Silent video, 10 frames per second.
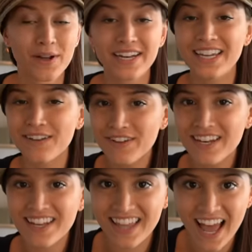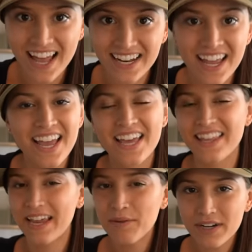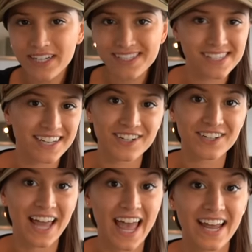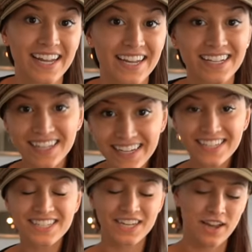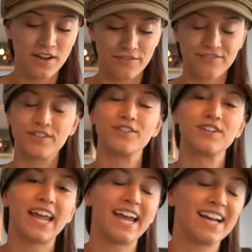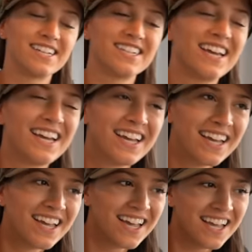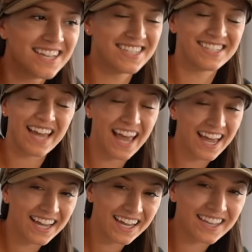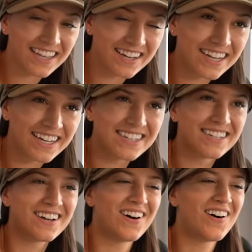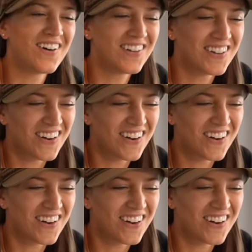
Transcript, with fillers: when even then they were considered an elite food. And today they're eaten all